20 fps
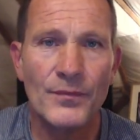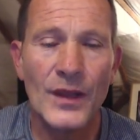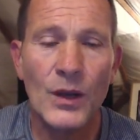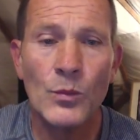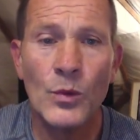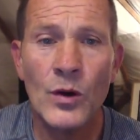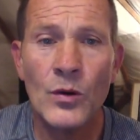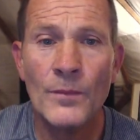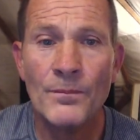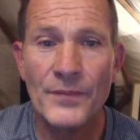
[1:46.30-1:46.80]

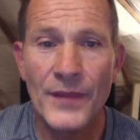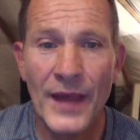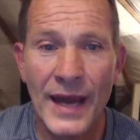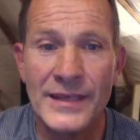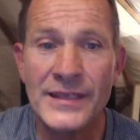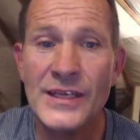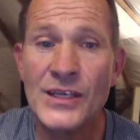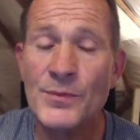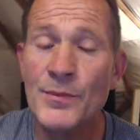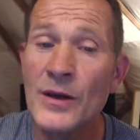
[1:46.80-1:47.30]
Well,
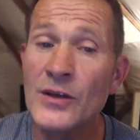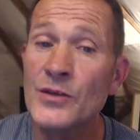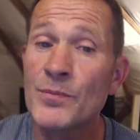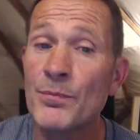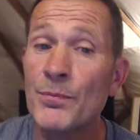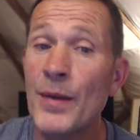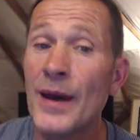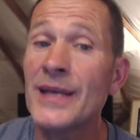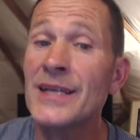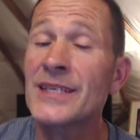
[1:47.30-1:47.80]
at its
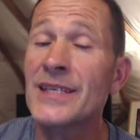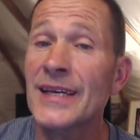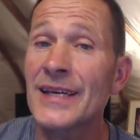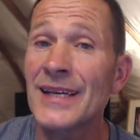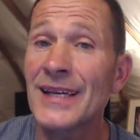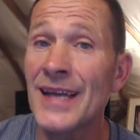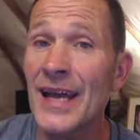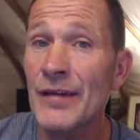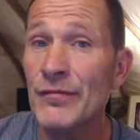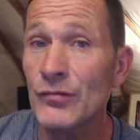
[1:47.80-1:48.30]
most basic
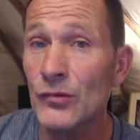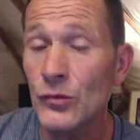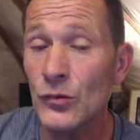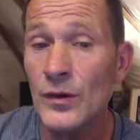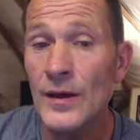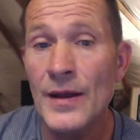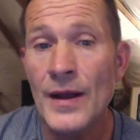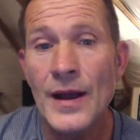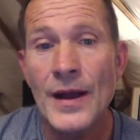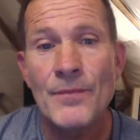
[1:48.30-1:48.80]

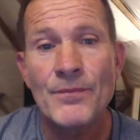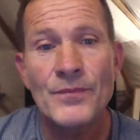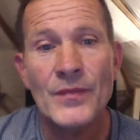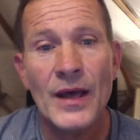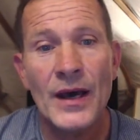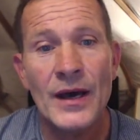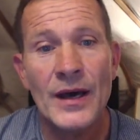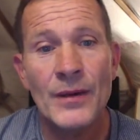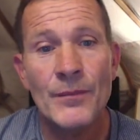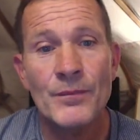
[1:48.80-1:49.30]
level,
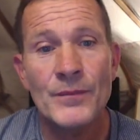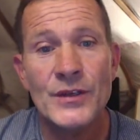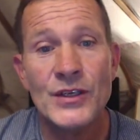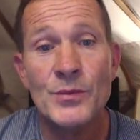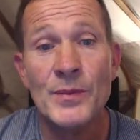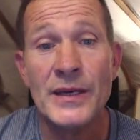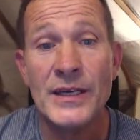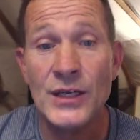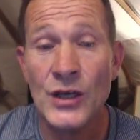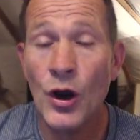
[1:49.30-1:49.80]

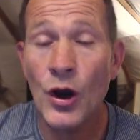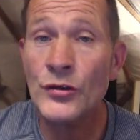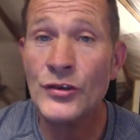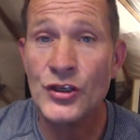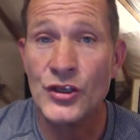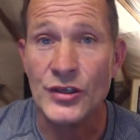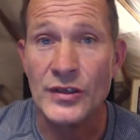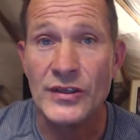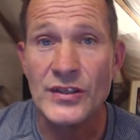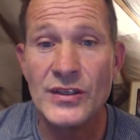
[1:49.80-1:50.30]
to be
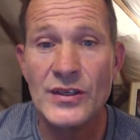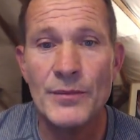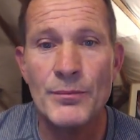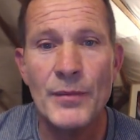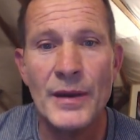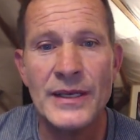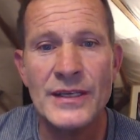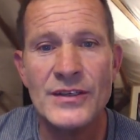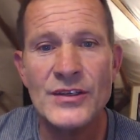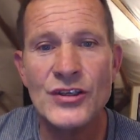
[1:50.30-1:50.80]
conscious
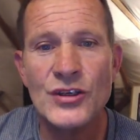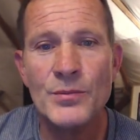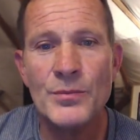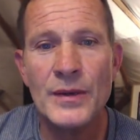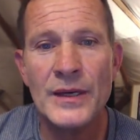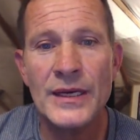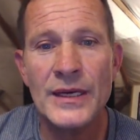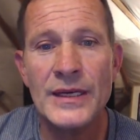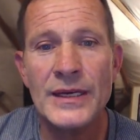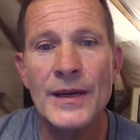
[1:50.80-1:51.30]
means to
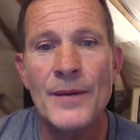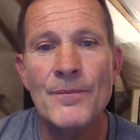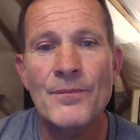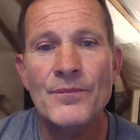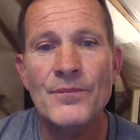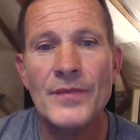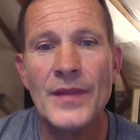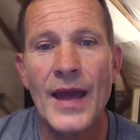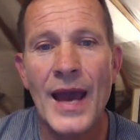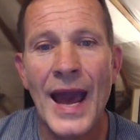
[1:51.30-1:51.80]
be
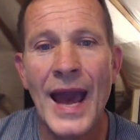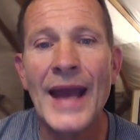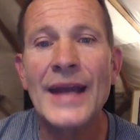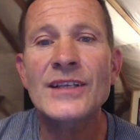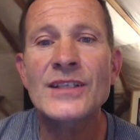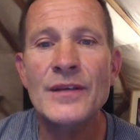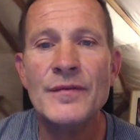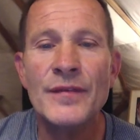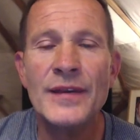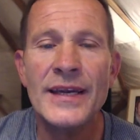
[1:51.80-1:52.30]

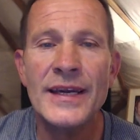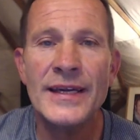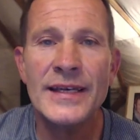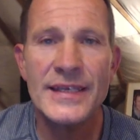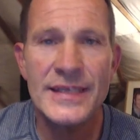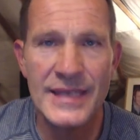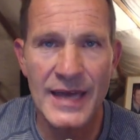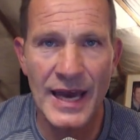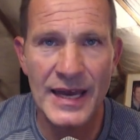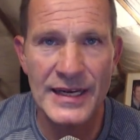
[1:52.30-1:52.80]
actively
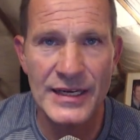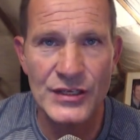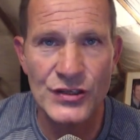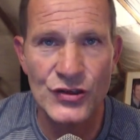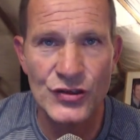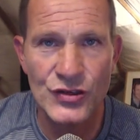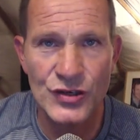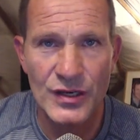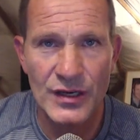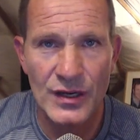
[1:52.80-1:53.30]

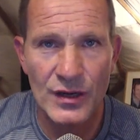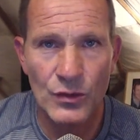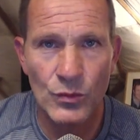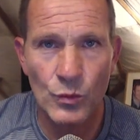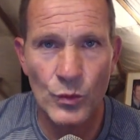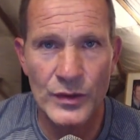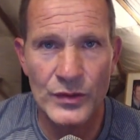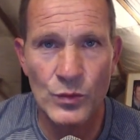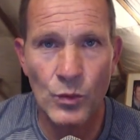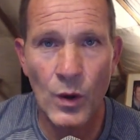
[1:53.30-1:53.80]
engaged
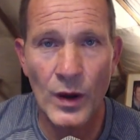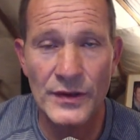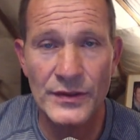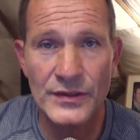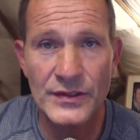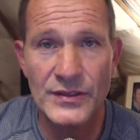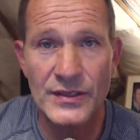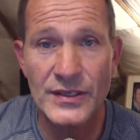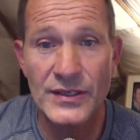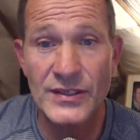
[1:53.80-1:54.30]
with
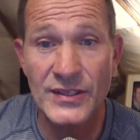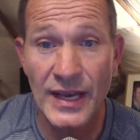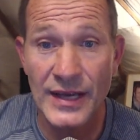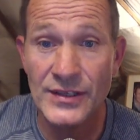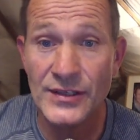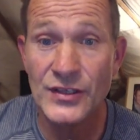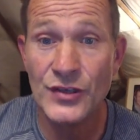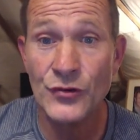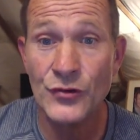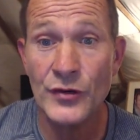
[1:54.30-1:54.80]
one's
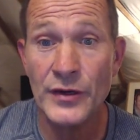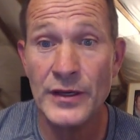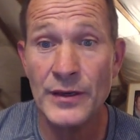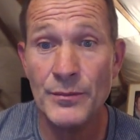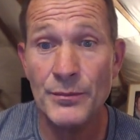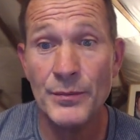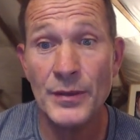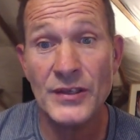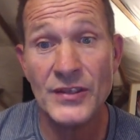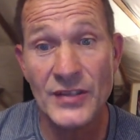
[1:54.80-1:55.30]
sensory
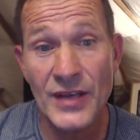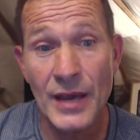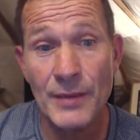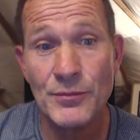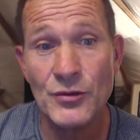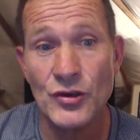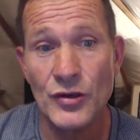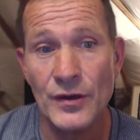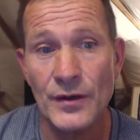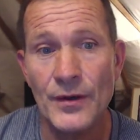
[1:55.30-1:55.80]

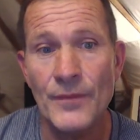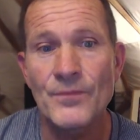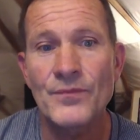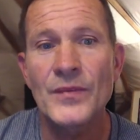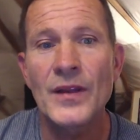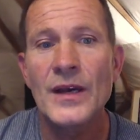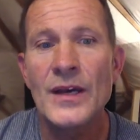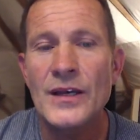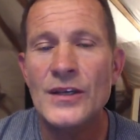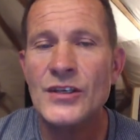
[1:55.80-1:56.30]
perception,
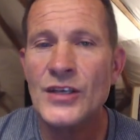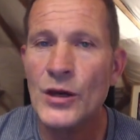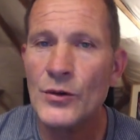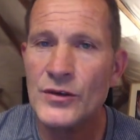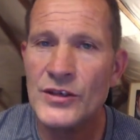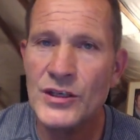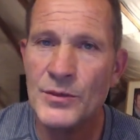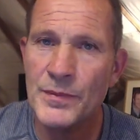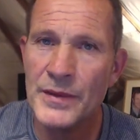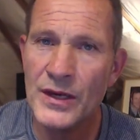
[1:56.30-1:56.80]
so
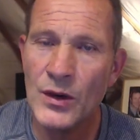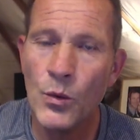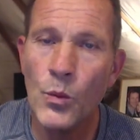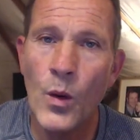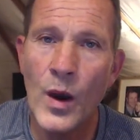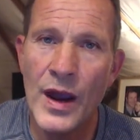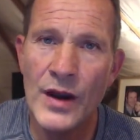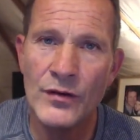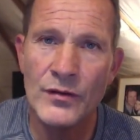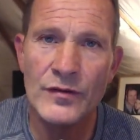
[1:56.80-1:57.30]
as to be
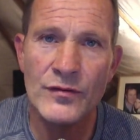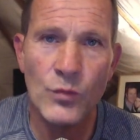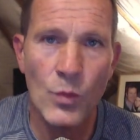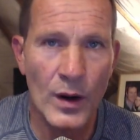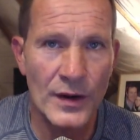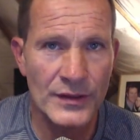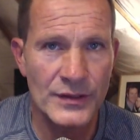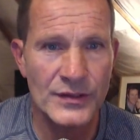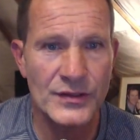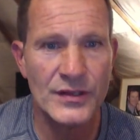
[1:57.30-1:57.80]
aware of
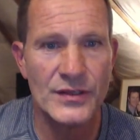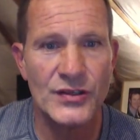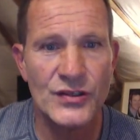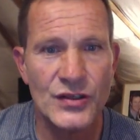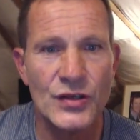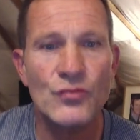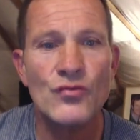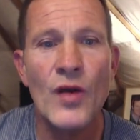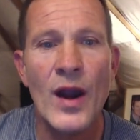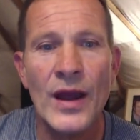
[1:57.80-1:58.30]
one's
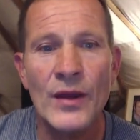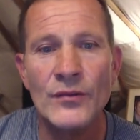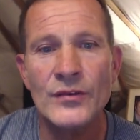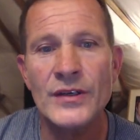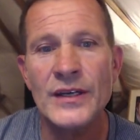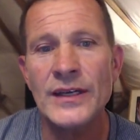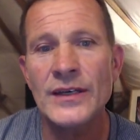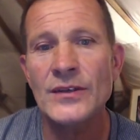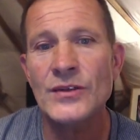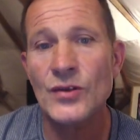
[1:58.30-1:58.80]

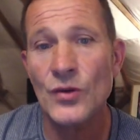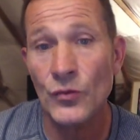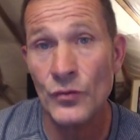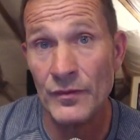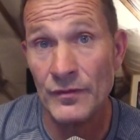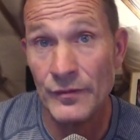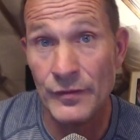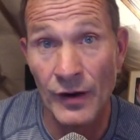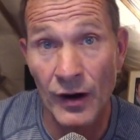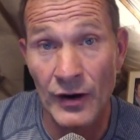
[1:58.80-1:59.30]
surroundings or
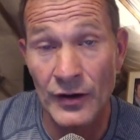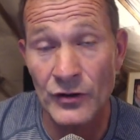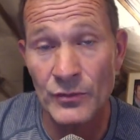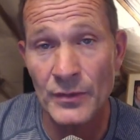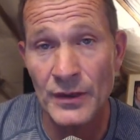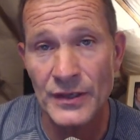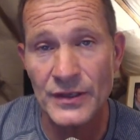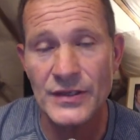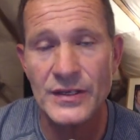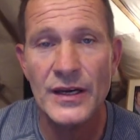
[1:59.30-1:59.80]

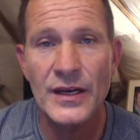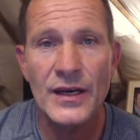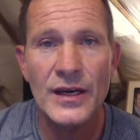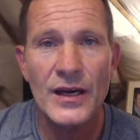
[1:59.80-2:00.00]
environment